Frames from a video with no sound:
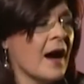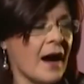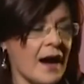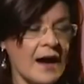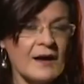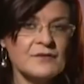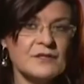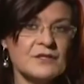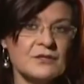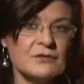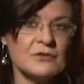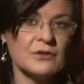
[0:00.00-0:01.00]
After
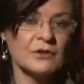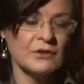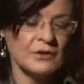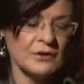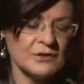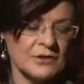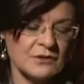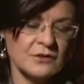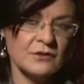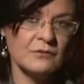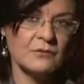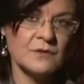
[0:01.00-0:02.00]
children learn
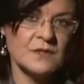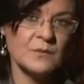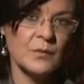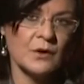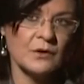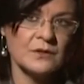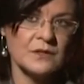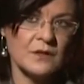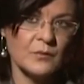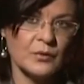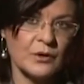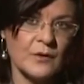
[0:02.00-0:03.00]
to respond
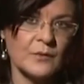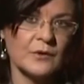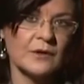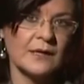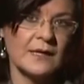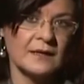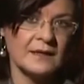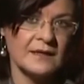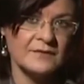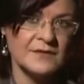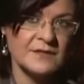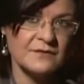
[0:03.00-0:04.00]
appropriately and
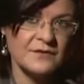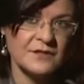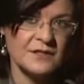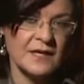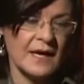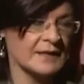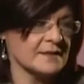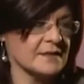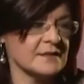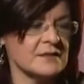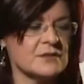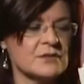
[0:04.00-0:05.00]
give sufficient
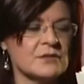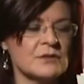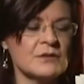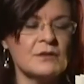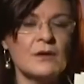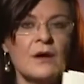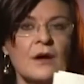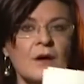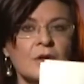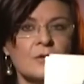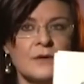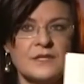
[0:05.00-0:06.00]
answers to
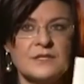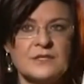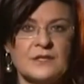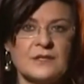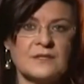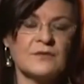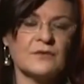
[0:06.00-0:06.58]
questions for